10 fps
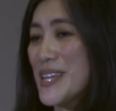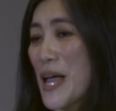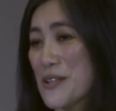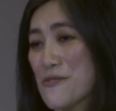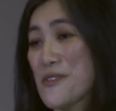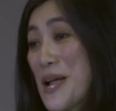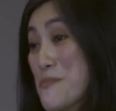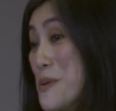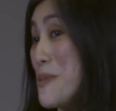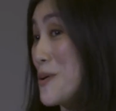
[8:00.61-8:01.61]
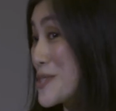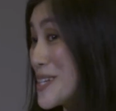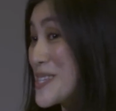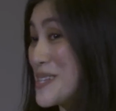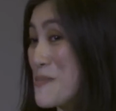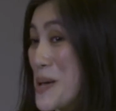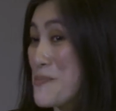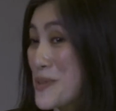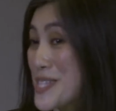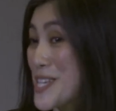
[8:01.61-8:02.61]
a lot of grant proposals in my
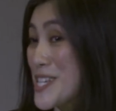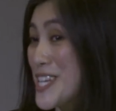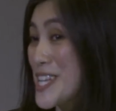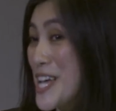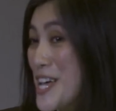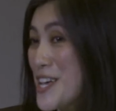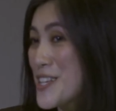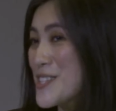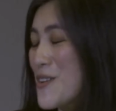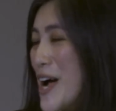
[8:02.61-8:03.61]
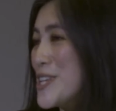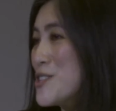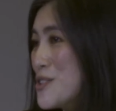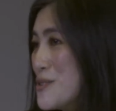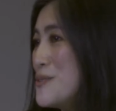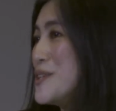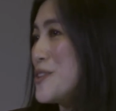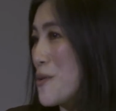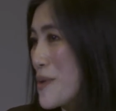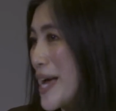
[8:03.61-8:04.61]
position. So I do, you
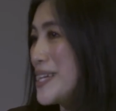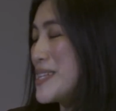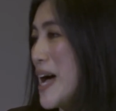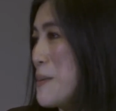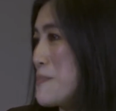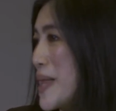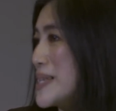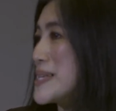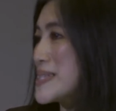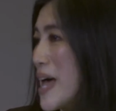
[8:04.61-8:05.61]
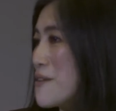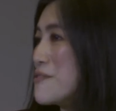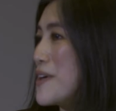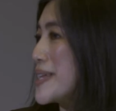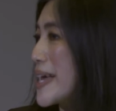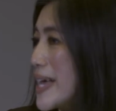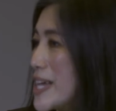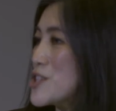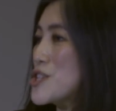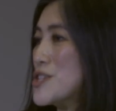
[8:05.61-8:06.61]
know, write NSF,
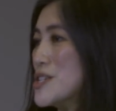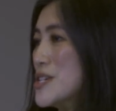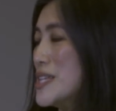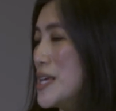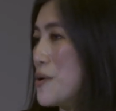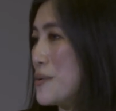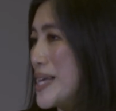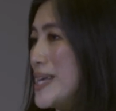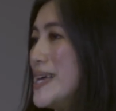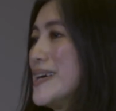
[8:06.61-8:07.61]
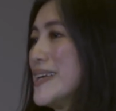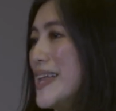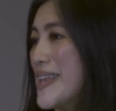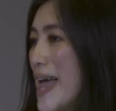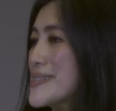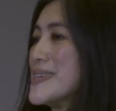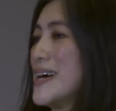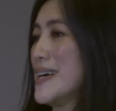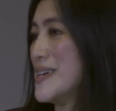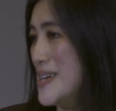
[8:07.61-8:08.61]
NIH, DOE,
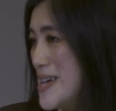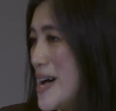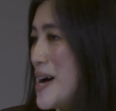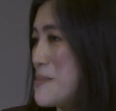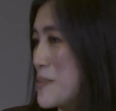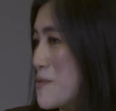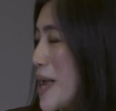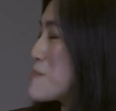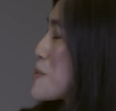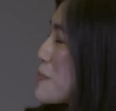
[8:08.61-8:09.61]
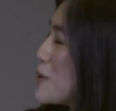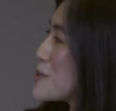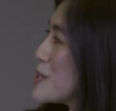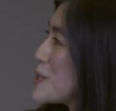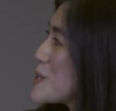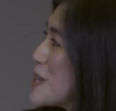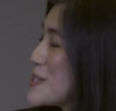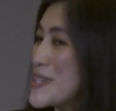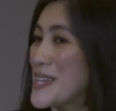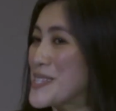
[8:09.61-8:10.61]
NASA grant proposals.
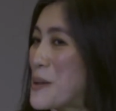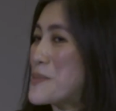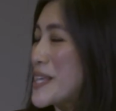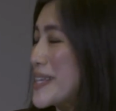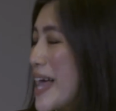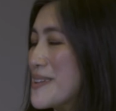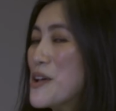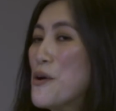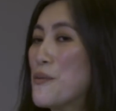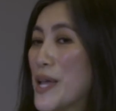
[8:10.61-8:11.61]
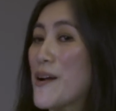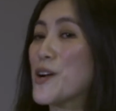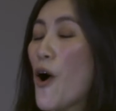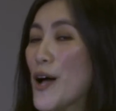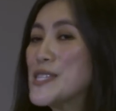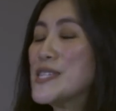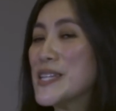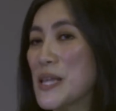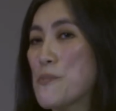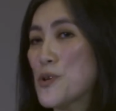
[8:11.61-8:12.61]
So that's something that we are
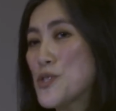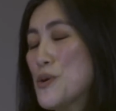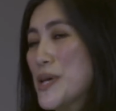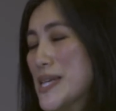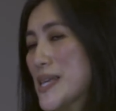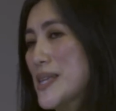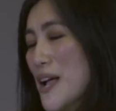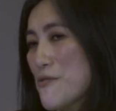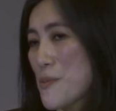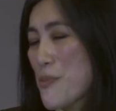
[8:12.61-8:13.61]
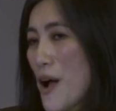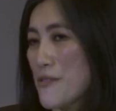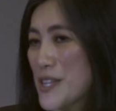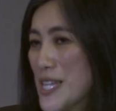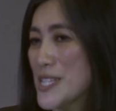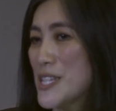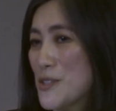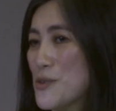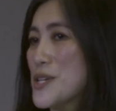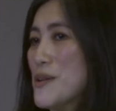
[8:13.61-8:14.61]
constantly pursuing as a not-for-profit
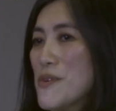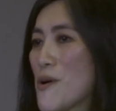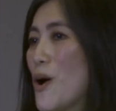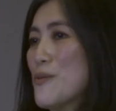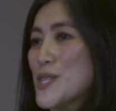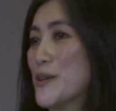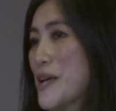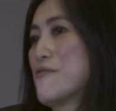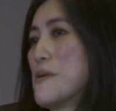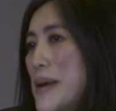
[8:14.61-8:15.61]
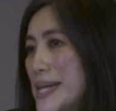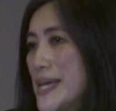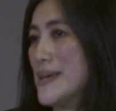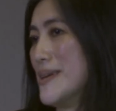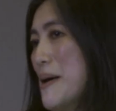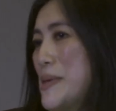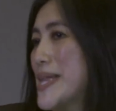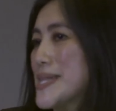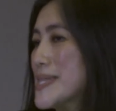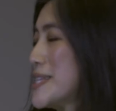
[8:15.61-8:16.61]
institution. We're always looking for money. I mean,
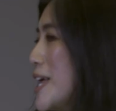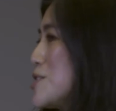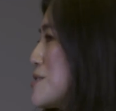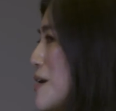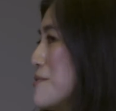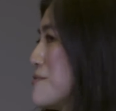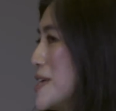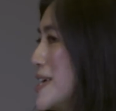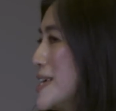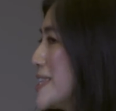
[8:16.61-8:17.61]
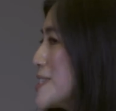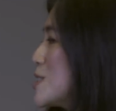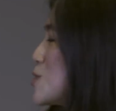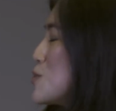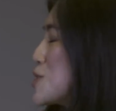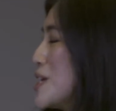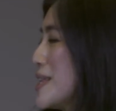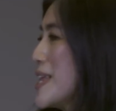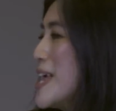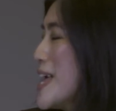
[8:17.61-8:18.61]
that's the nature of the institution